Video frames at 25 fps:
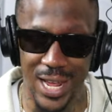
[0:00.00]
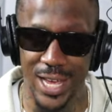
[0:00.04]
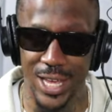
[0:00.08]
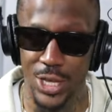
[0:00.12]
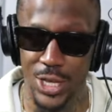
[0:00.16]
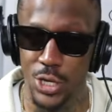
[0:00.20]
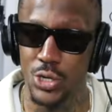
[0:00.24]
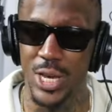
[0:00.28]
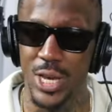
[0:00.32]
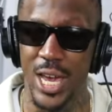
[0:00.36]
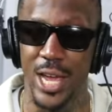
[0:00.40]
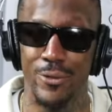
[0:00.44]
like,
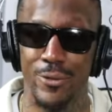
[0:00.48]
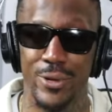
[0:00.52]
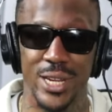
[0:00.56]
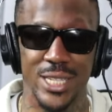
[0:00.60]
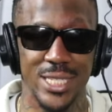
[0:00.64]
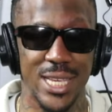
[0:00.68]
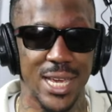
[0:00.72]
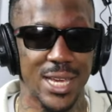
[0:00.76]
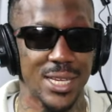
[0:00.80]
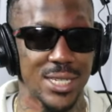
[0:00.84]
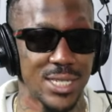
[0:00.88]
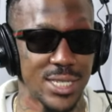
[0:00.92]
you can't really
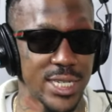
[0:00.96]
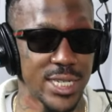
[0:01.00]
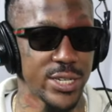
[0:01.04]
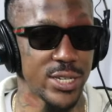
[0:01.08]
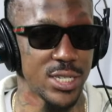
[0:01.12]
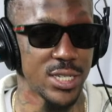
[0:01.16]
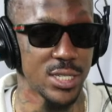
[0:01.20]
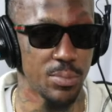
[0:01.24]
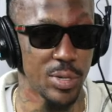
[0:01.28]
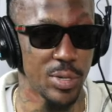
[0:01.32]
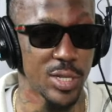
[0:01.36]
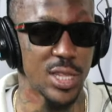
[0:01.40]
take it
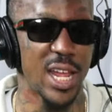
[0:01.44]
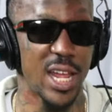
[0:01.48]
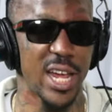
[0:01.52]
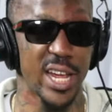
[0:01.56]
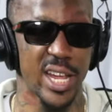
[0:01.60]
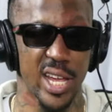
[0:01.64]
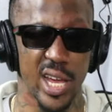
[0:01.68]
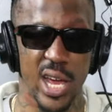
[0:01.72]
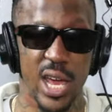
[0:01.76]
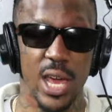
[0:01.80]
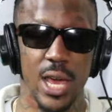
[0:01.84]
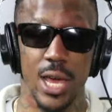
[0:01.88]
serious.
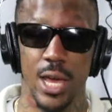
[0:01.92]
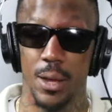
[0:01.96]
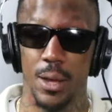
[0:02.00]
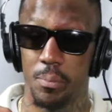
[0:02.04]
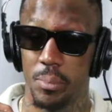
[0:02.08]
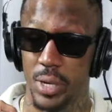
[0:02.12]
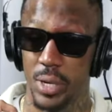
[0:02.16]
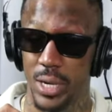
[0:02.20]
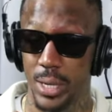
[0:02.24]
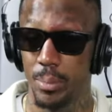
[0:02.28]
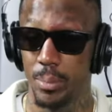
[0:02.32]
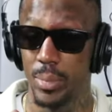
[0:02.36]

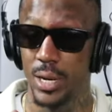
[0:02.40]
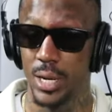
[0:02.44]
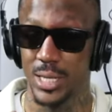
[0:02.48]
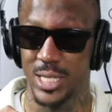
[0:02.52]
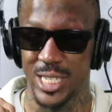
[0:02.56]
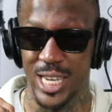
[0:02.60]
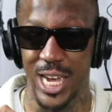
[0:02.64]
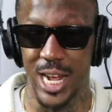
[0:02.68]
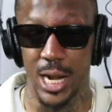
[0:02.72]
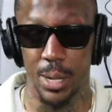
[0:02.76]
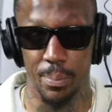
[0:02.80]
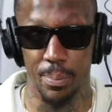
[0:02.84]
But
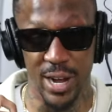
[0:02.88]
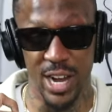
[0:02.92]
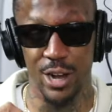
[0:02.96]
Tyler